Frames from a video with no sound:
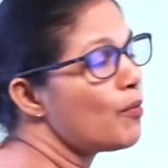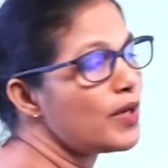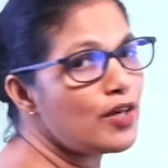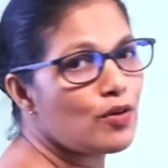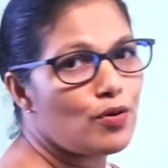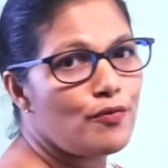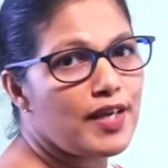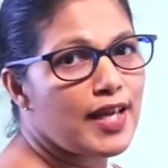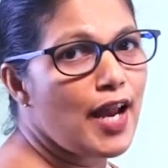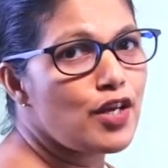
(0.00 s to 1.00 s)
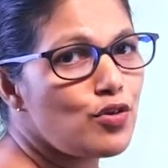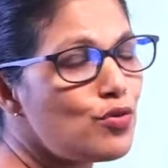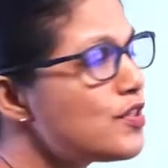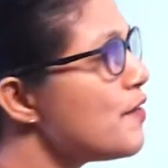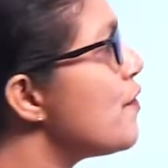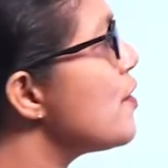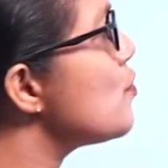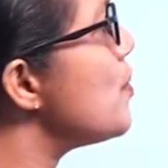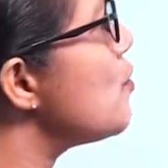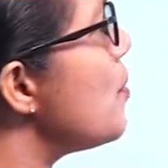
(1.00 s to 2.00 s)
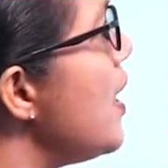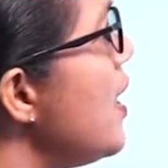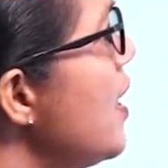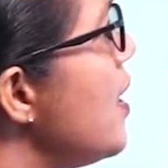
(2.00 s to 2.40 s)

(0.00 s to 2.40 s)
we know we can use difference between